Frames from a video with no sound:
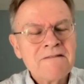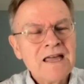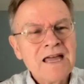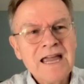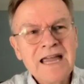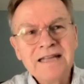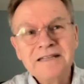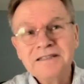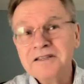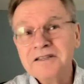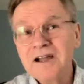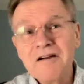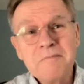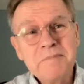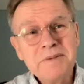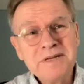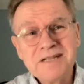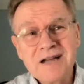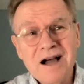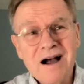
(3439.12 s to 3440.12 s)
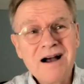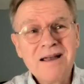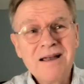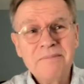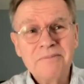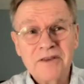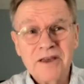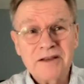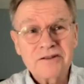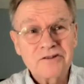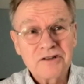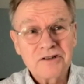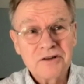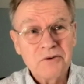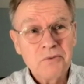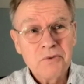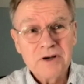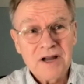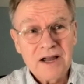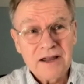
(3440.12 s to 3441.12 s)
And there have been times actually
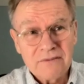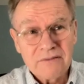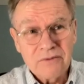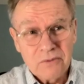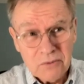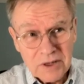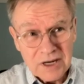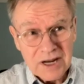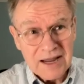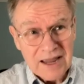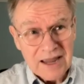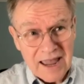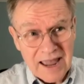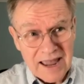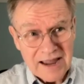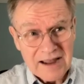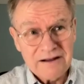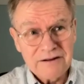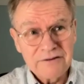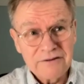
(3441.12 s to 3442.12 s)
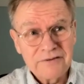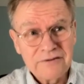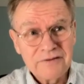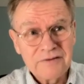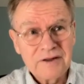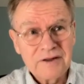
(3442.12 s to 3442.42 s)
when I have